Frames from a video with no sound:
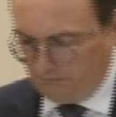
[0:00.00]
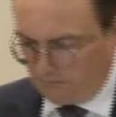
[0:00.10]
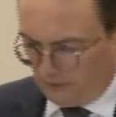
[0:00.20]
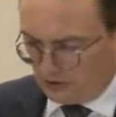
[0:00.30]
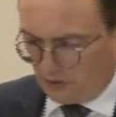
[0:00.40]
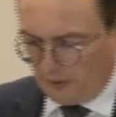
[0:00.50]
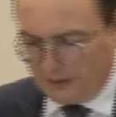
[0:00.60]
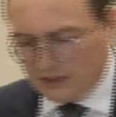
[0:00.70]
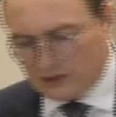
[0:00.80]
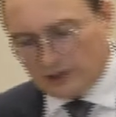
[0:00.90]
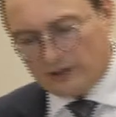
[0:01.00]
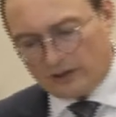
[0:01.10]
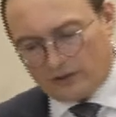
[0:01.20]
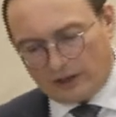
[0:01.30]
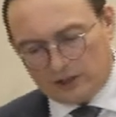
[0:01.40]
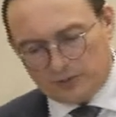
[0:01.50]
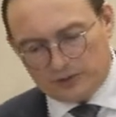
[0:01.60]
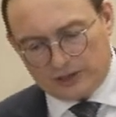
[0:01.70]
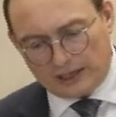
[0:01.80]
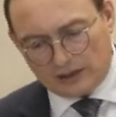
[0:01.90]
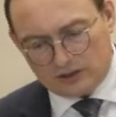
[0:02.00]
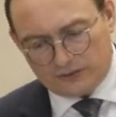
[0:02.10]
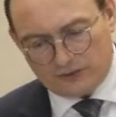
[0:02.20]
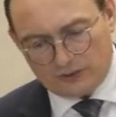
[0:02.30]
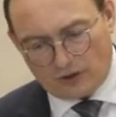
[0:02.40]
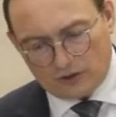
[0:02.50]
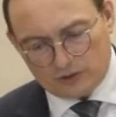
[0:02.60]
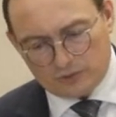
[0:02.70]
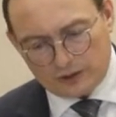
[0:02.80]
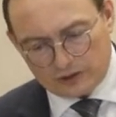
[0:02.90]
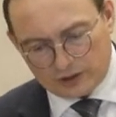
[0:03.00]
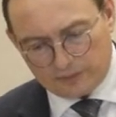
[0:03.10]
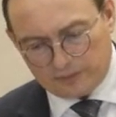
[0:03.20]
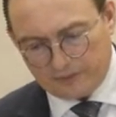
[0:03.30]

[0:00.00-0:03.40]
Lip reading: And so when we consider that Christ was zealous for God's worship,